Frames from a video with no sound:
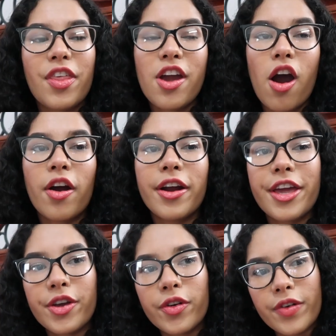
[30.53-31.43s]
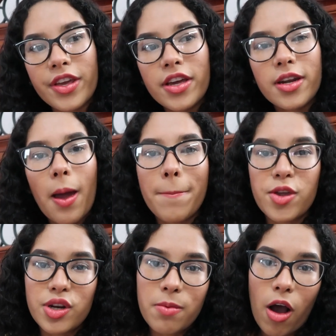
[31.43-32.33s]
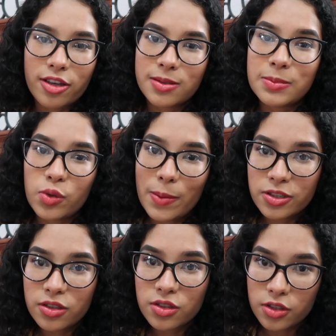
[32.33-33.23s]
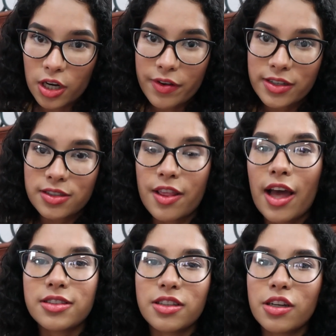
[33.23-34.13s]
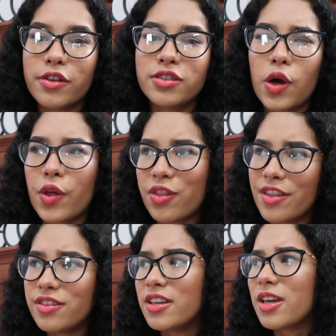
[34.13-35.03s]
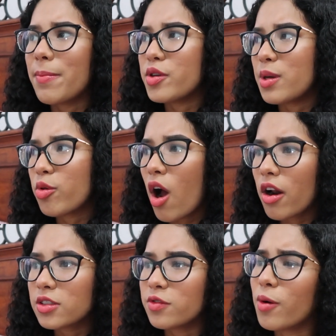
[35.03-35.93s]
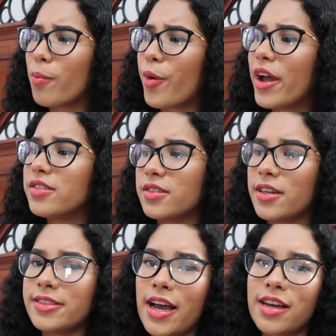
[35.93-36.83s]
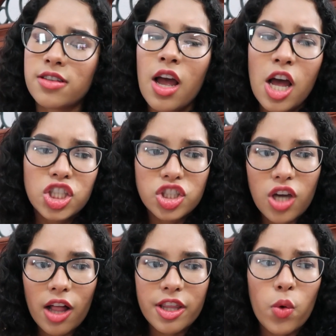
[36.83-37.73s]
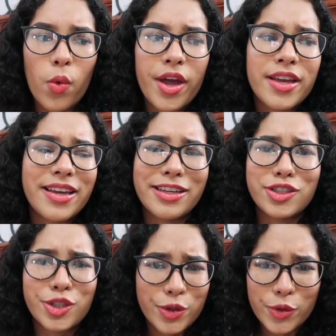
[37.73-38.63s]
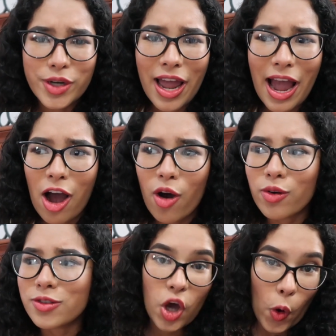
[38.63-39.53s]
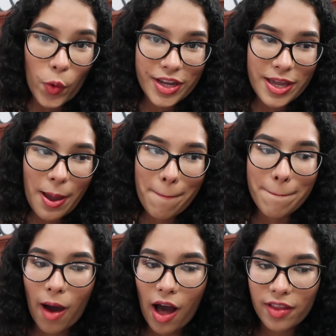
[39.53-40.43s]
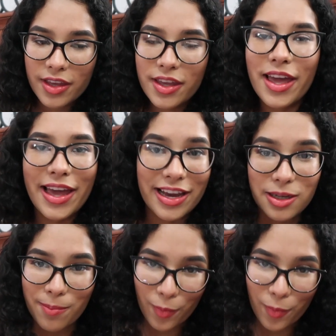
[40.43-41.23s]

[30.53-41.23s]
They are a Korean beauty box subscription service that delivers authentic beauty products from brands such as Dolly Wink, Etude House, Moly, and